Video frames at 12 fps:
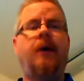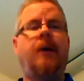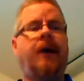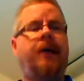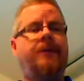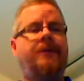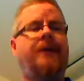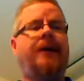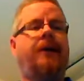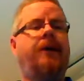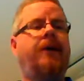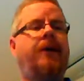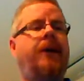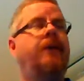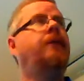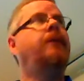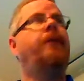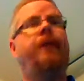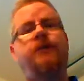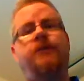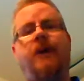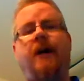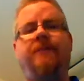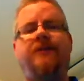and the secondary. Their
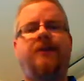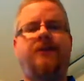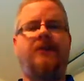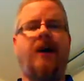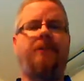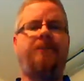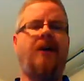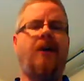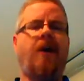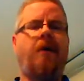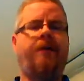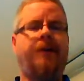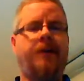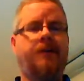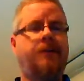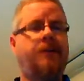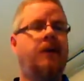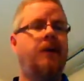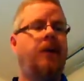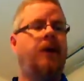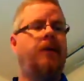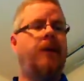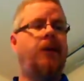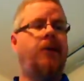job is to stop the offense.
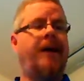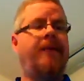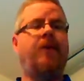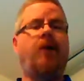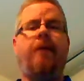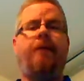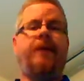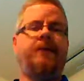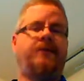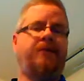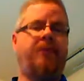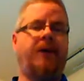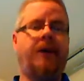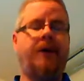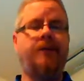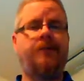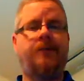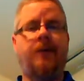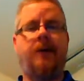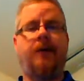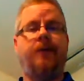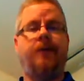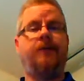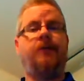Then you have the offensive players.
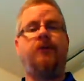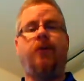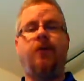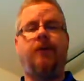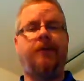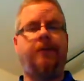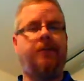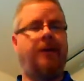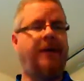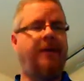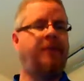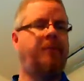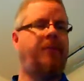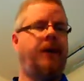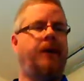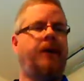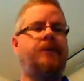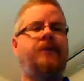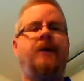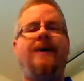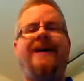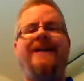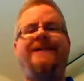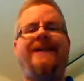There's a total of 11 players.
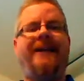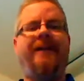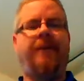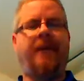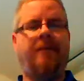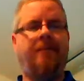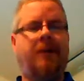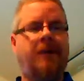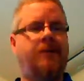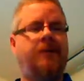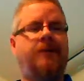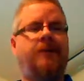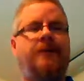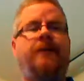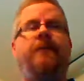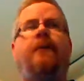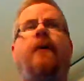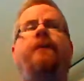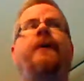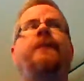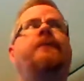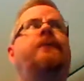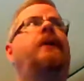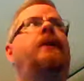10 of them consist of
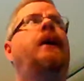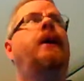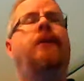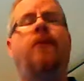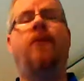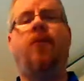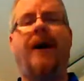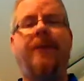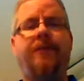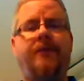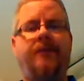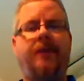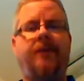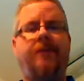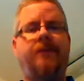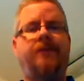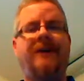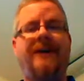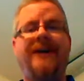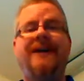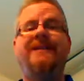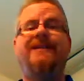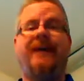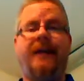offensive line, wide receivers,
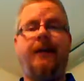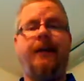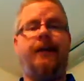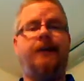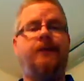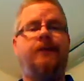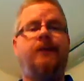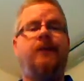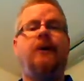tight ends,